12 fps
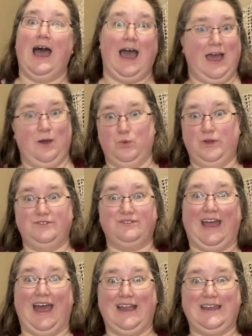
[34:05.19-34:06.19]
I would have
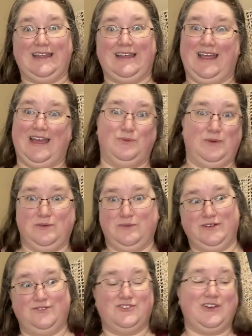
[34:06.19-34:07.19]
gotten it and we
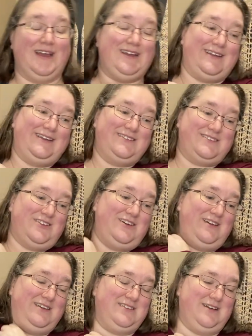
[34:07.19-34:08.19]
would have tried
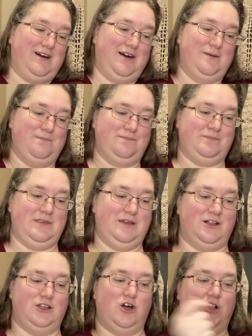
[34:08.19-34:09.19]
it
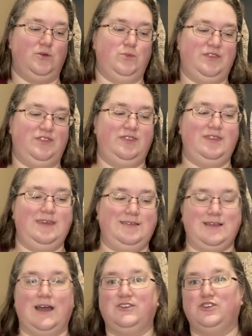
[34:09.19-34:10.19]
along with the
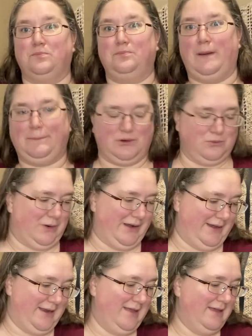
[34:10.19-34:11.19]
Dr. Pepper
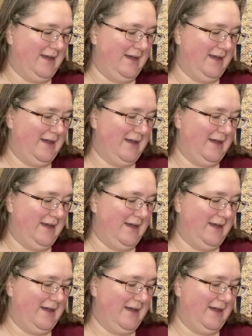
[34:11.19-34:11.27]
one.